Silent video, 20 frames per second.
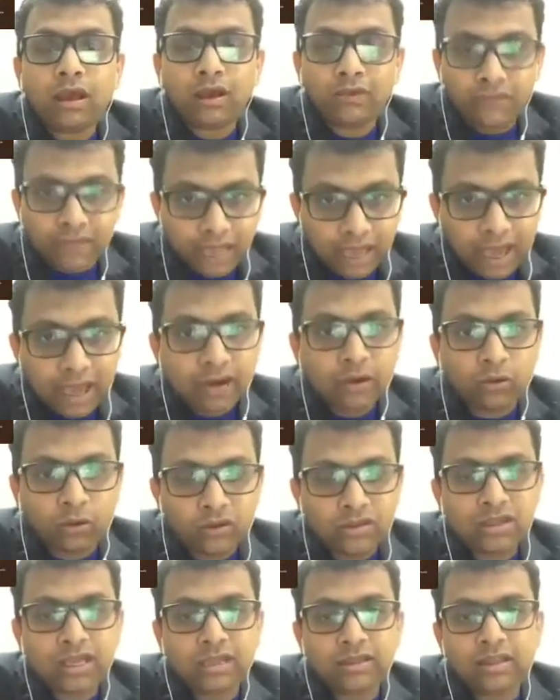we are
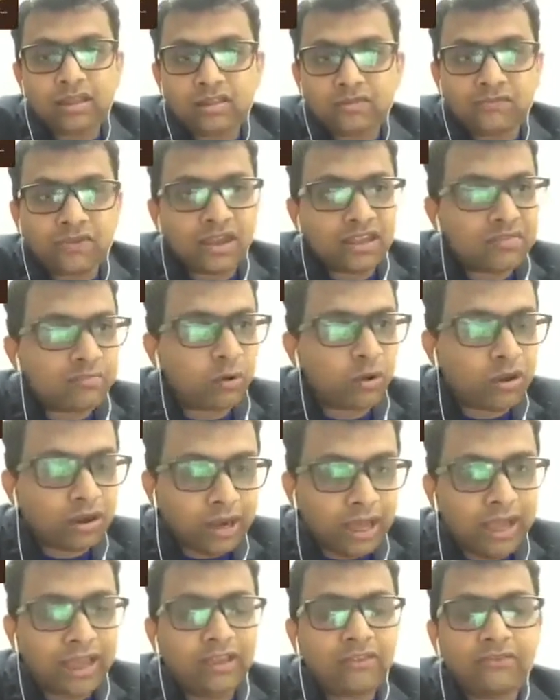hosting this Facebook
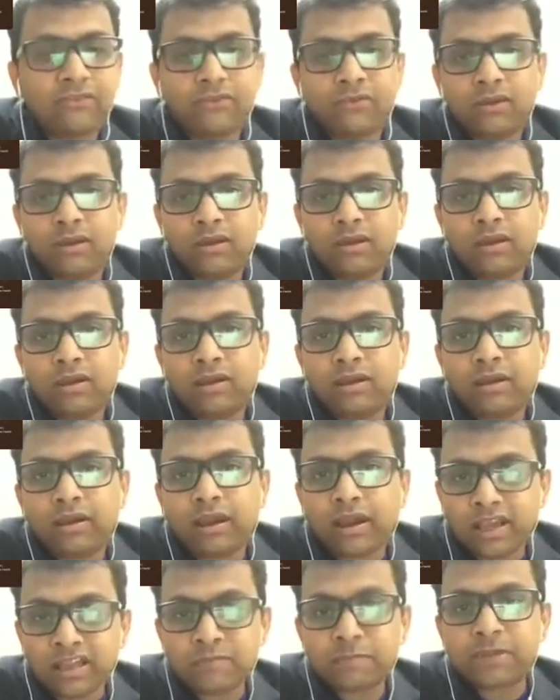Live
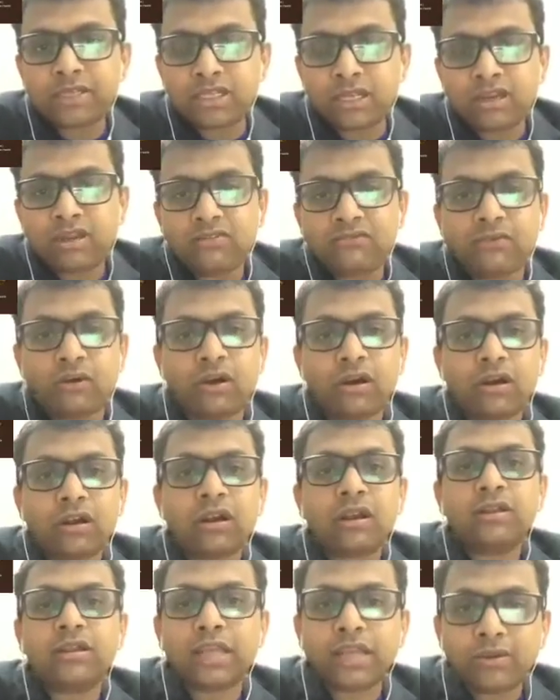especially for
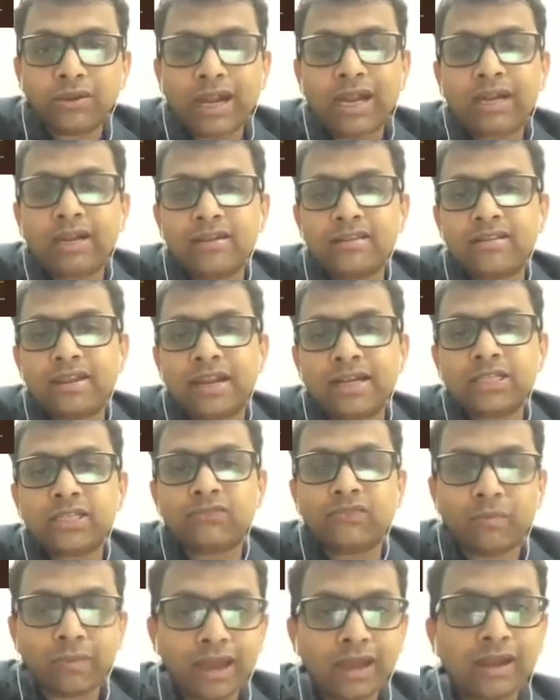the United States of
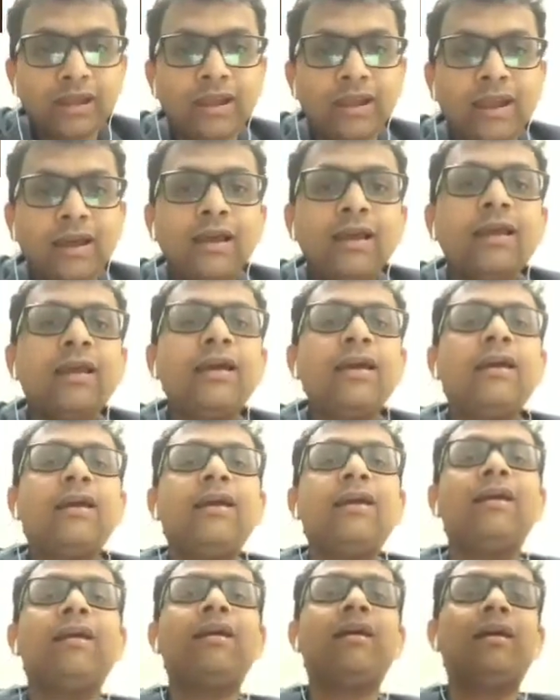America
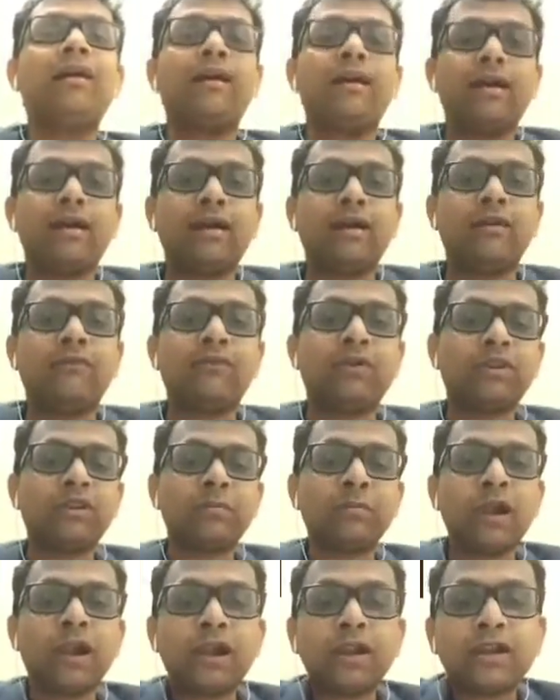for the
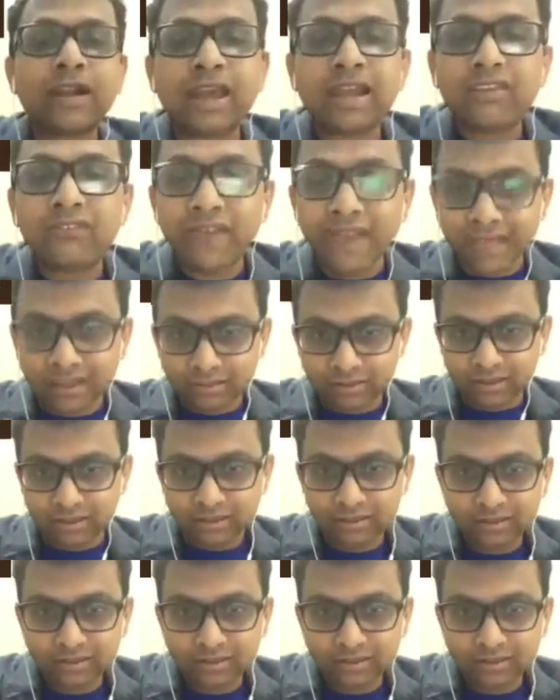product I-VED.